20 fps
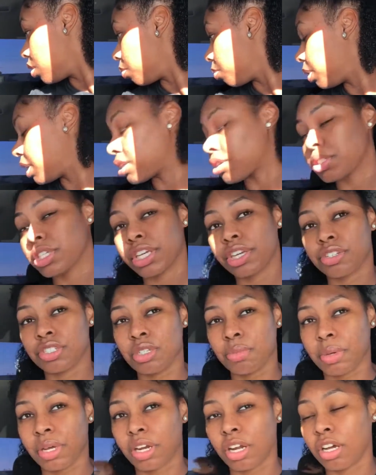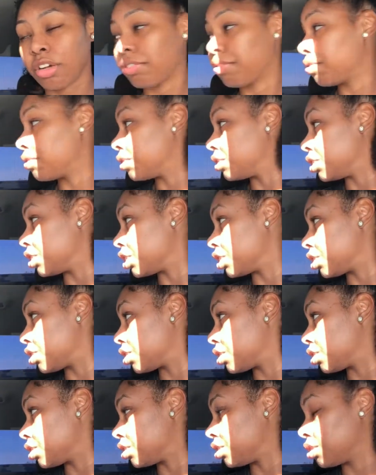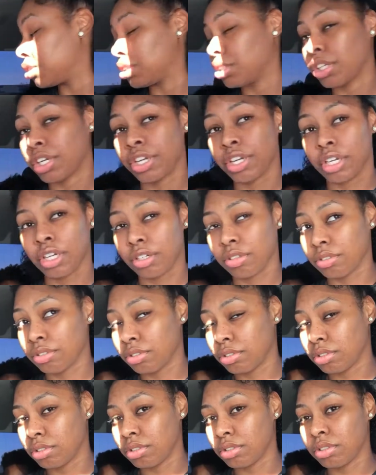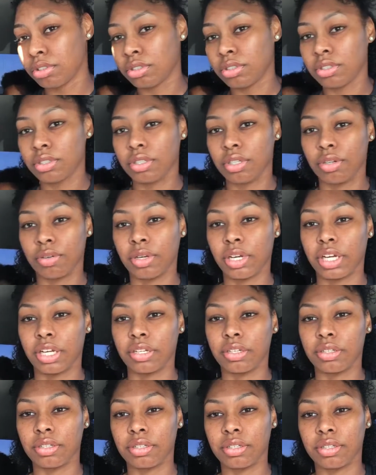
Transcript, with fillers: Please don't take your seatbelt off. No. Just, there you go. Okay.